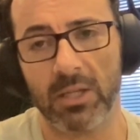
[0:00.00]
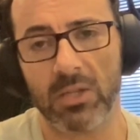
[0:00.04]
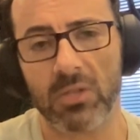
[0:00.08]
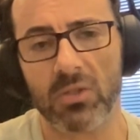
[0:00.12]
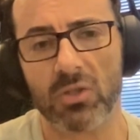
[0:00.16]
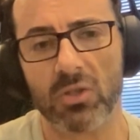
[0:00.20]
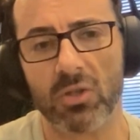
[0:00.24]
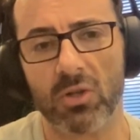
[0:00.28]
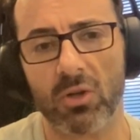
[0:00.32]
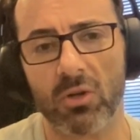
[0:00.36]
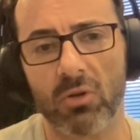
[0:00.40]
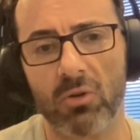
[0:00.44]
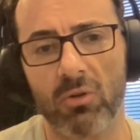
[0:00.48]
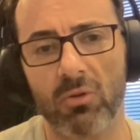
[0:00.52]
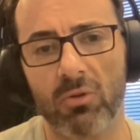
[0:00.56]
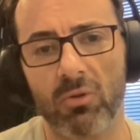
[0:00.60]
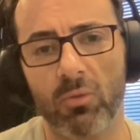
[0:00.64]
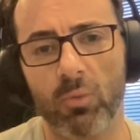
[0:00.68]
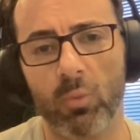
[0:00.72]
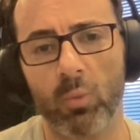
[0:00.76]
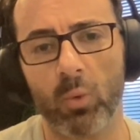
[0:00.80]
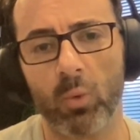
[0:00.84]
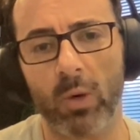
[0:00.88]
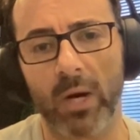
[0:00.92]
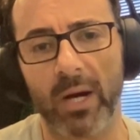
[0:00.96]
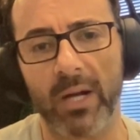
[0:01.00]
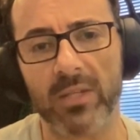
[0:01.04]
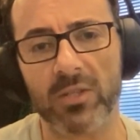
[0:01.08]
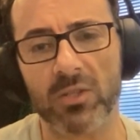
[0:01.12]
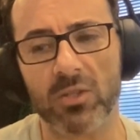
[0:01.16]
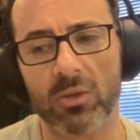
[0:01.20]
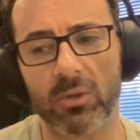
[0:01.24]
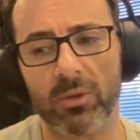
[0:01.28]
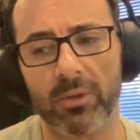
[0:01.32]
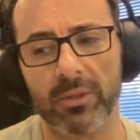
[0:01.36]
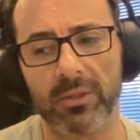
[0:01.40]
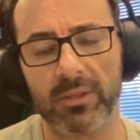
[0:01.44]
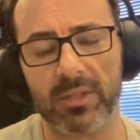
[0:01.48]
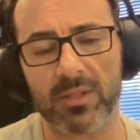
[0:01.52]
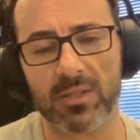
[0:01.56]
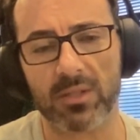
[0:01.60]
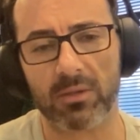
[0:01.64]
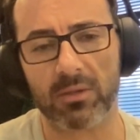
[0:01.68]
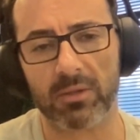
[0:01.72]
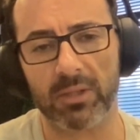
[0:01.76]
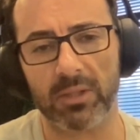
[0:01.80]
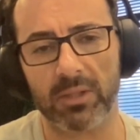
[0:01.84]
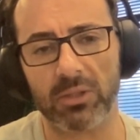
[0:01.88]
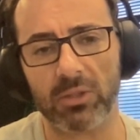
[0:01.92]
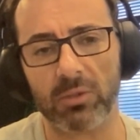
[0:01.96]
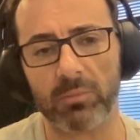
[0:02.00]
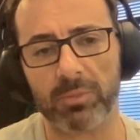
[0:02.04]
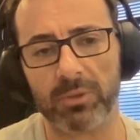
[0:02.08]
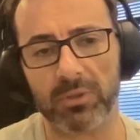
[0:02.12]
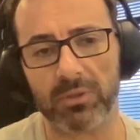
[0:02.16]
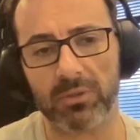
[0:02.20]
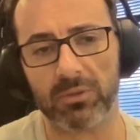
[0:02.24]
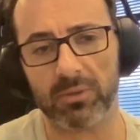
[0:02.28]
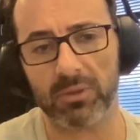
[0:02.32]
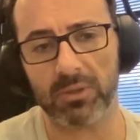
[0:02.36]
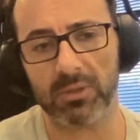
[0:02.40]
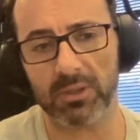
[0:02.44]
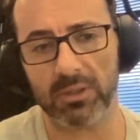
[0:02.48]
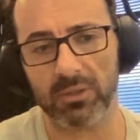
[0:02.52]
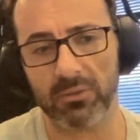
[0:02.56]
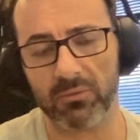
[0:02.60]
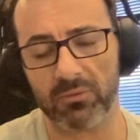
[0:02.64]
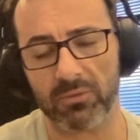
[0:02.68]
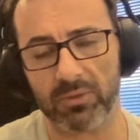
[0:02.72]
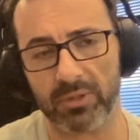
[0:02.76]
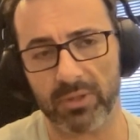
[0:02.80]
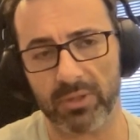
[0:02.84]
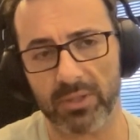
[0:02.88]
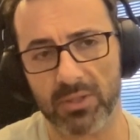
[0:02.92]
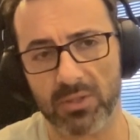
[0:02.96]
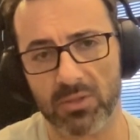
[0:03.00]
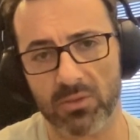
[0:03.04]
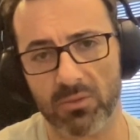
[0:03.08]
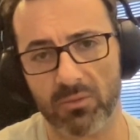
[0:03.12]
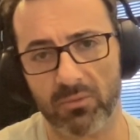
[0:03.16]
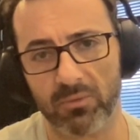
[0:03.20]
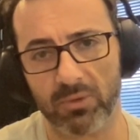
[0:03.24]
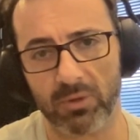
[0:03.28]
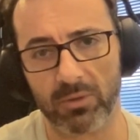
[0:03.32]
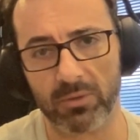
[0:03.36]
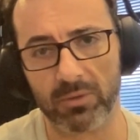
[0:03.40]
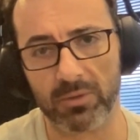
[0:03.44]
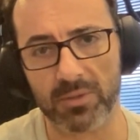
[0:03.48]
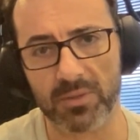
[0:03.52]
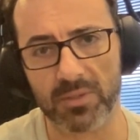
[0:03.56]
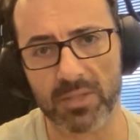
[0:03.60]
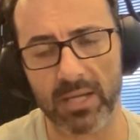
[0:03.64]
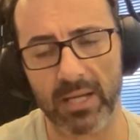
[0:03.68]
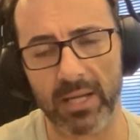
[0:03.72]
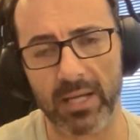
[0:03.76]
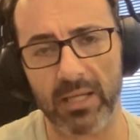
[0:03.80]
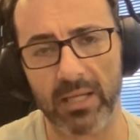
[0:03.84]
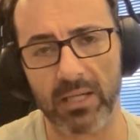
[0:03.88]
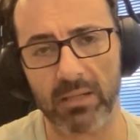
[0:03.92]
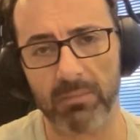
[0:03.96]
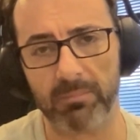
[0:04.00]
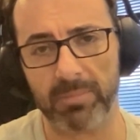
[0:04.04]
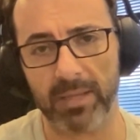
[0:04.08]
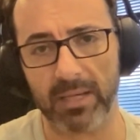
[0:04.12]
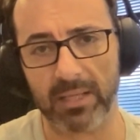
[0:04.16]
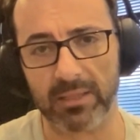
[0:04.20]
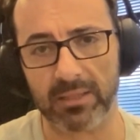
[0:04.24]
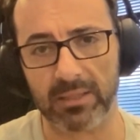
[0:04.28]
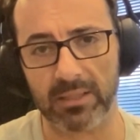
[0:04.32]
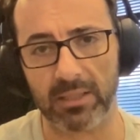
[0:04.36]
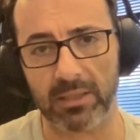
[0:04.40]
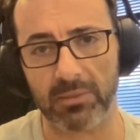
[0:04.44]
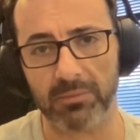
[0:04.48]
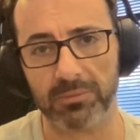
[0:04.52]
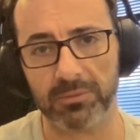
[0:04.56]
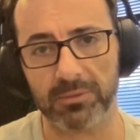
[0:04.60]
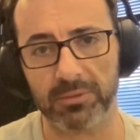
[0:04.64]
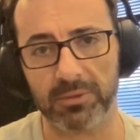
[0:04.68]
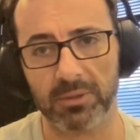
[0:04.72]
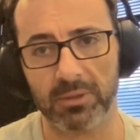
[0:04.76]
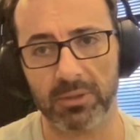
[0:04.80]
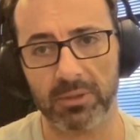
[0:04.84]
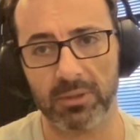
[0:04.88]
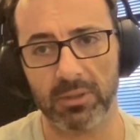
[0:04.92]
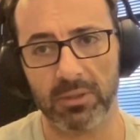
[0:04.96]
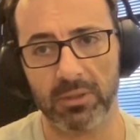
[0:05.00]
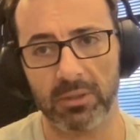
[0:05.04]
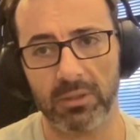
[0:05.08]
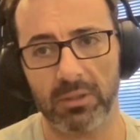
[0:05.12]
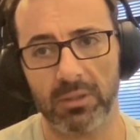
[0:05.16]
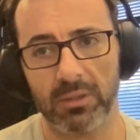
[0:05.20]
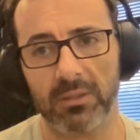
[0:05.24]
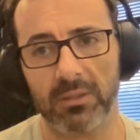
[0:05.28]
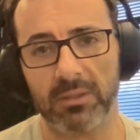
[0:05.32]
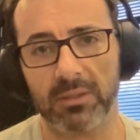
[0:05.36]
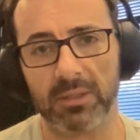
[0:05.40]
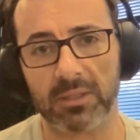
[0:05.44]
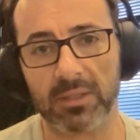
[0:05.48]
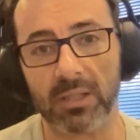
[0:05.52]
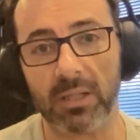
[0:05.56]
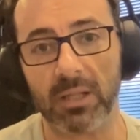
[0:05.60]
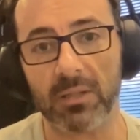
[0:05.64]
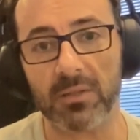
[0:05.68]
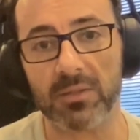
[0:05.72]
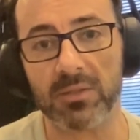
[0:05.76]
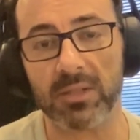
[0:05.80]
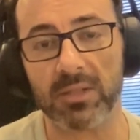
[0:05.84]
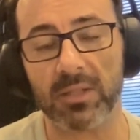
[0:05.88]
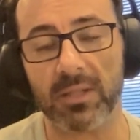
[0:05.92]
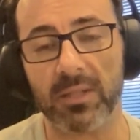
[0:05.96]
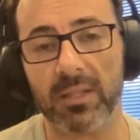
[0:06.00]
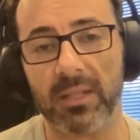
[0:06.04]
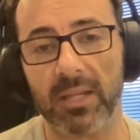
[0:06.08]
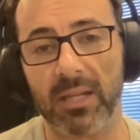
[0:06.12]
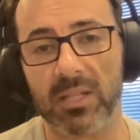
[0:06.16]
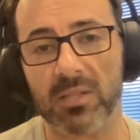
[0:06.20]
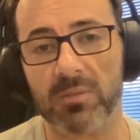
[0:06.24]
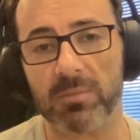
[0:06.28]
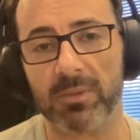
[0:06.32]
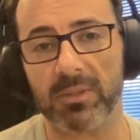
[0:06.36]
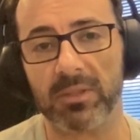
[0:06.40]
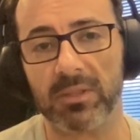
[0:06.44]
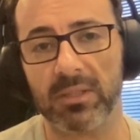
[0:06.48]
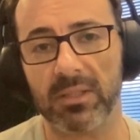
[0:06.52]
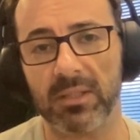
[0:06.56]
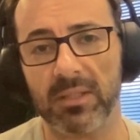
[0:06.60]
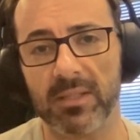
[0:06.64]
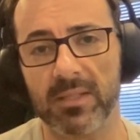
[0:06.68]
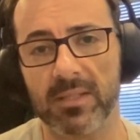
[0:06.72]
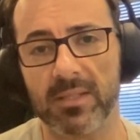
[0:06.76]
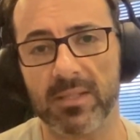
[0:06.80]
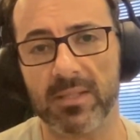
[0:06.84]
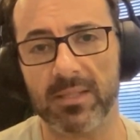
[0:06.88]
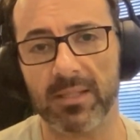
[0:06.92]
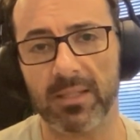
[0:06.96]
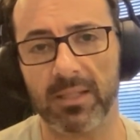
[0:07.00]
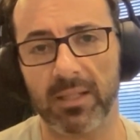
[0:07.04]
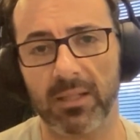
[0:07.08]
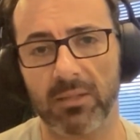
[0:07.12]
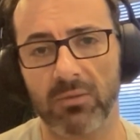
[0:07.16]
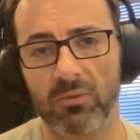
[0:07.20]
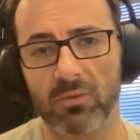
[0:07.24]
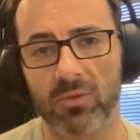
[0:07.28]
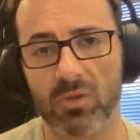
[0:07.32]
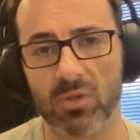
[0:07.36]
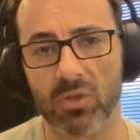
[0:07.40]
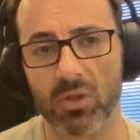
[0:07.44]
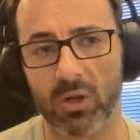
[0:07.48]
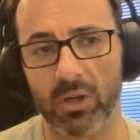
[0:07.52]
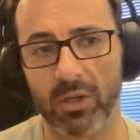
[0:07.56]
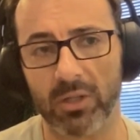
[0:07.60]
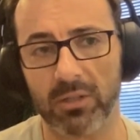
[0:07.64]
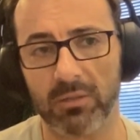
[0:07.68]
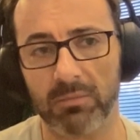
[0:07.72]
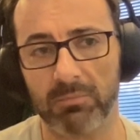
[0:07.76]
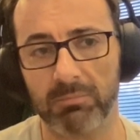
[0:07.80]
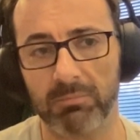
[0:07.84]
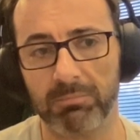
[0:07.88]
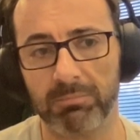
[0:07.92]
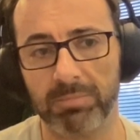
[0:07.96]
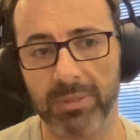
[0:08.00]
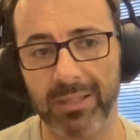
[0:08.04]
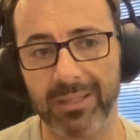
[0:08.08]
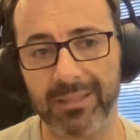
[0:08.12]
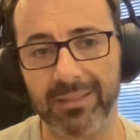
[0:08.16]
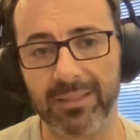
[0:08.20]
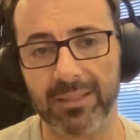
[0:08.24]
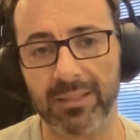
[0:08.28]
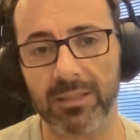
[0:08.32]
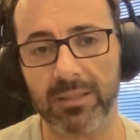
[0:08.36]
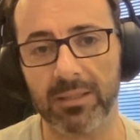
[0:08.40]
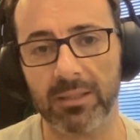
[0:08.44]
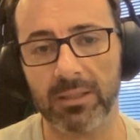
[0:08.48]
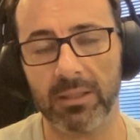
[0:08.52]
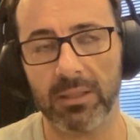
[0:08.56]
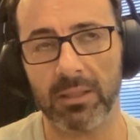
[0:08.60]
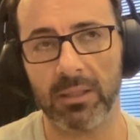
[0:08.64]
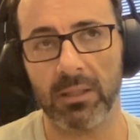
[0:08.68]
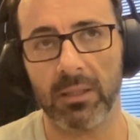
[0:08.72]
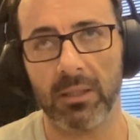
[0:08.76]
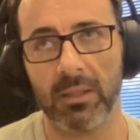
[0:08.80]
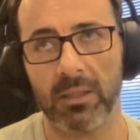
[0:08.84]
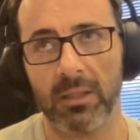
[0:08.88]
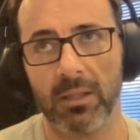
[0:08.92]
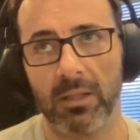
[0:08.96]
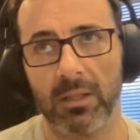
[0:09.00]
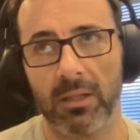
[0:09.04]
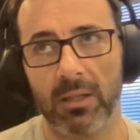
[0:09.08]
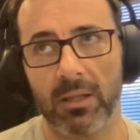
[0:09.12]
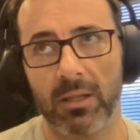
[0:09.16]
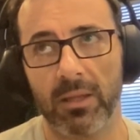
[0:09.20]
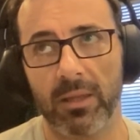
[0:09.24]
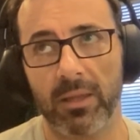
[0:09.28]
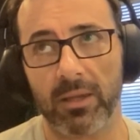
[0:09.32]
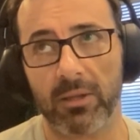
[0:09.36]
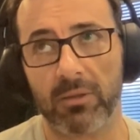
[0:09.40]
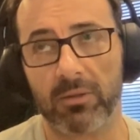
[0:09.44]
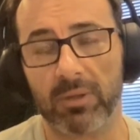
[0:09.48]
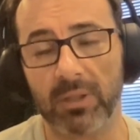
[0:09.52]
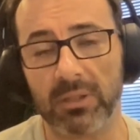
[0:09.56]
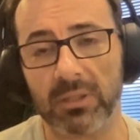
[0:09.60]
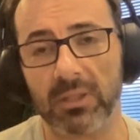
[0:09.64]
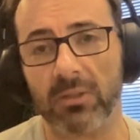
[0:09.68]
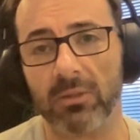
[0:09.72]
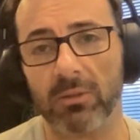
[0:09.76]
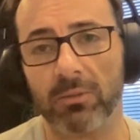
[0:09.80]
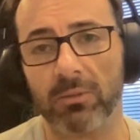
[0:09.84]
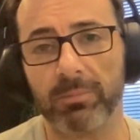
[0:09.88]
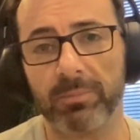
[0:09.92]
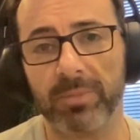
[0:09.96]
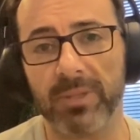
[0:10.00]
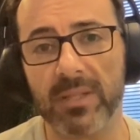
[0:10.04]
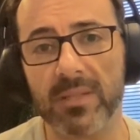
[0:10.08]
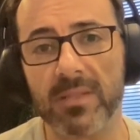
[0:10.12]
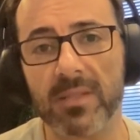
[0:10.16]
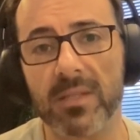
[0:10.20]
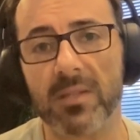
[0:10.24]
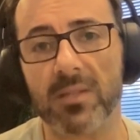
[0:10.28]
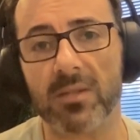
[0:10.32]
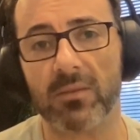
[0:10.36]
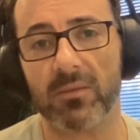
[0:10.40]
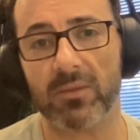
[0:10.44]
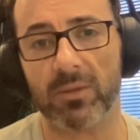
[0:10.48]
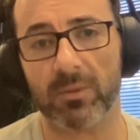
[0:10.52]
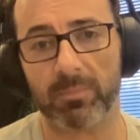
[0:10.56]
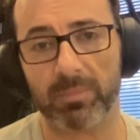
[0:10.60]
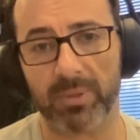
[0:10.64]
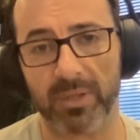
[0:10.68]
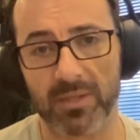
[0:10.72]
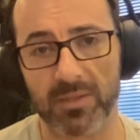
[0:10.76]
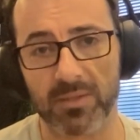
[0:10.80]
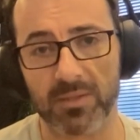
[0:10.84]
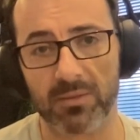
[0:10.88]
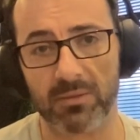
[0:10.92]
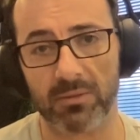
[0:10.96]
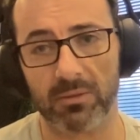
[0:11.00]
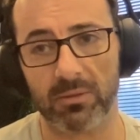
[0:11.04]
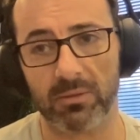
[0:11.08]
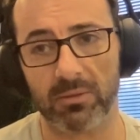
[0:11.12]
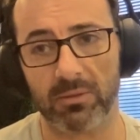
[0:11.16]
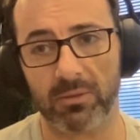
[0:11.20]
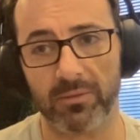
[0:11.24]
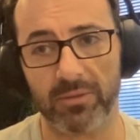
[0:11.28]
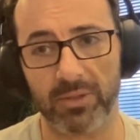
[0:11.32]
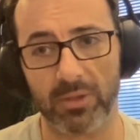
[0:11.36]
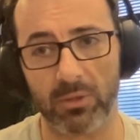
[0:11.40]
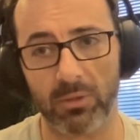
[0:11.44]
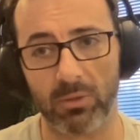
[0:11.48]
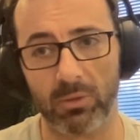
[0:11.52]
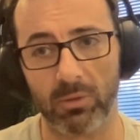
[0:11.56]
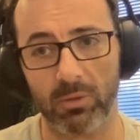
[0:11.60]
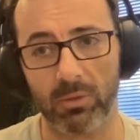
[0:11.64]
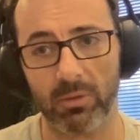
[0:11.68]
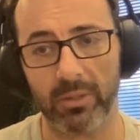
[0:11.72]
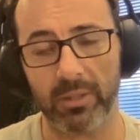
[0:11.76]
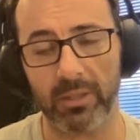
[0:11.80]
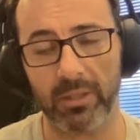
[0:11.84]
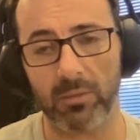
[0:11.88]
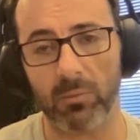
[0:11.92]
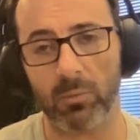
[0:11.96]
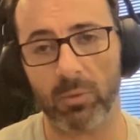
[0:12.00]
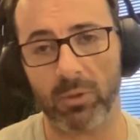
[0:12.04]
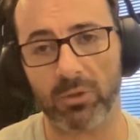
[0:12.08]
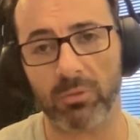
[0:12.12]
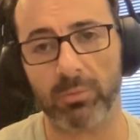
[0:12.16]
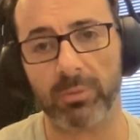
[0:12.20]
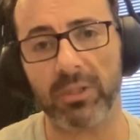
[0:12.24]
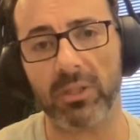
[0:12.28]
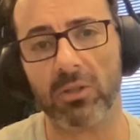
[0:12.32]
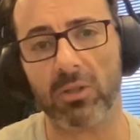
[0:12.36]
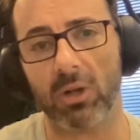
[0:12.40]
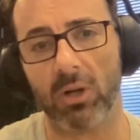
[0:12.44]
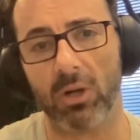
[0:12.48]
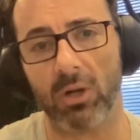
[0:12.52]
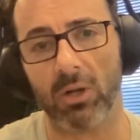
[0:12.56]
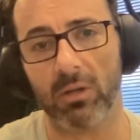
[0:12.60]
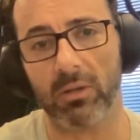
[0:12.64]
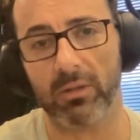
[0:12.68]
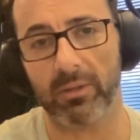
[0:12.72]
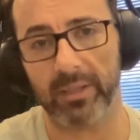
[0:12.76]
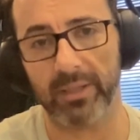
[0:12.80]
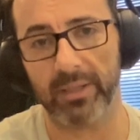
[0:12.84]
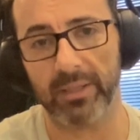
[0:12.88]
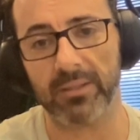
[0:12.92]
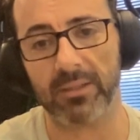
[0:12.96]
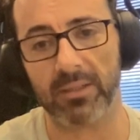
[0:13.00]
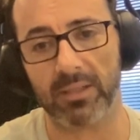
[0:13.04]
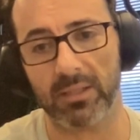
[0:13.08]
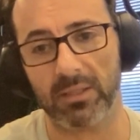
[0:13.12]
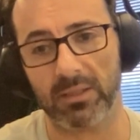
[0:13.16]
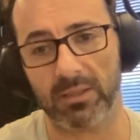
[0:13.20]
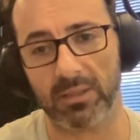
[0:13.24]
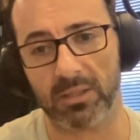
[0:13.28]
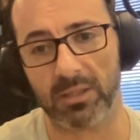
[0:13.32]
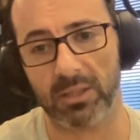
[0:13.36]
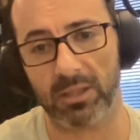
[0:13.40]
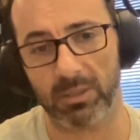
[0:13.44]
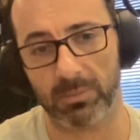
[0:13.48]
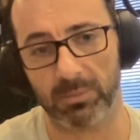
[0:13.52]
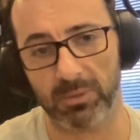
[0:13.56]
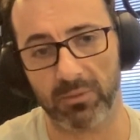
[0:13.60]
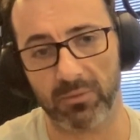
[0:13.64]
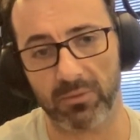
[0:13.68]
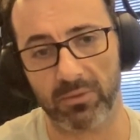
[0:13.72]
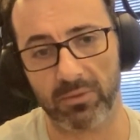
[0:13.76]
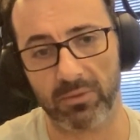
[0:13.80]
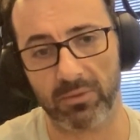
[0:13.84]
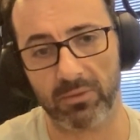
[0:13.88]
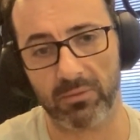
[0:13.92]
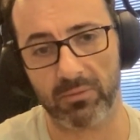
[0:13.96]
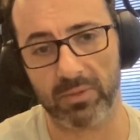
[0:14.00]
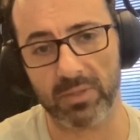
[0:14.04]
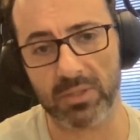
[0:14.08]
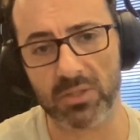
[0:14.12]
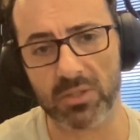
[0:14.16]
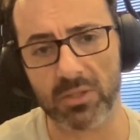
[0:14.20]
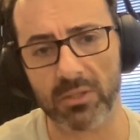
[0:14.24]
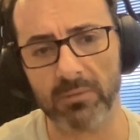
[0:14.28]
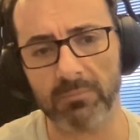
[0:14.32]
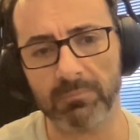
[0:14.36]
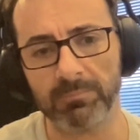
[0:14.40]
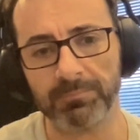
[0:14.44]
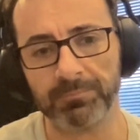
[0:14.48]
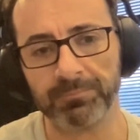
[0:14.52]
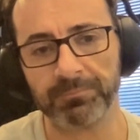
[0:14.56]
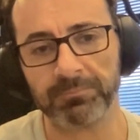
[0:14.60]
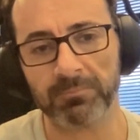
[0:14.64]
So I saw it as a great opportunity for this to focus. I had a background in technology and the expertise needed to start building the critical pieces of the puzzle of the whole, what we call internet economy for the region.